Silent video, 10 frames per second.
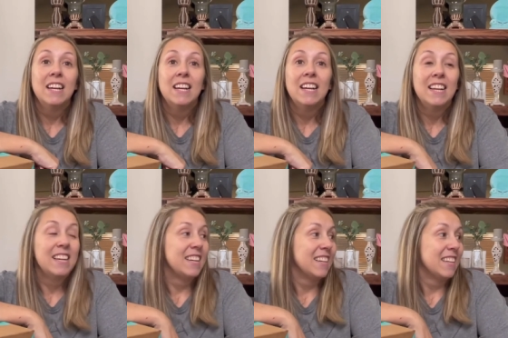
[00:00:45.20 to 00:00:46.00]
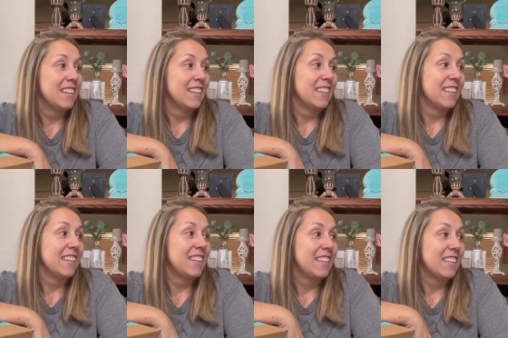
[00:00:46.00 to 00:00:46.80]
the video because you'll have
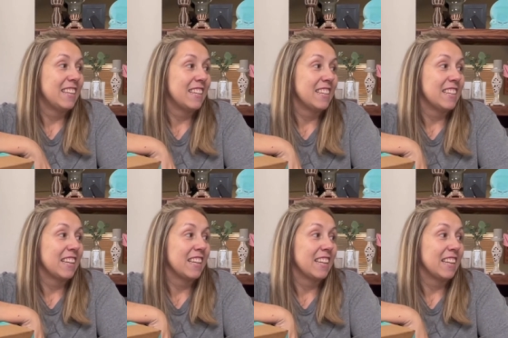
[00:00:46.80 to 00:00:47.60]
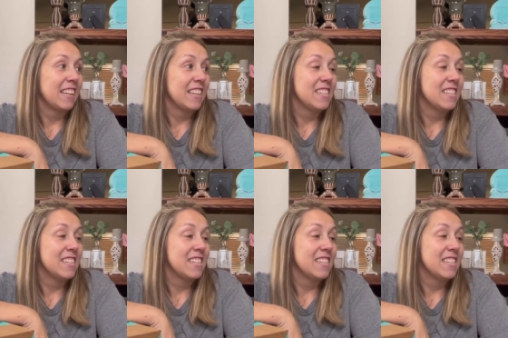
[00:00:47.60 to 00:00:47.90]
bad luck for the rest of your life.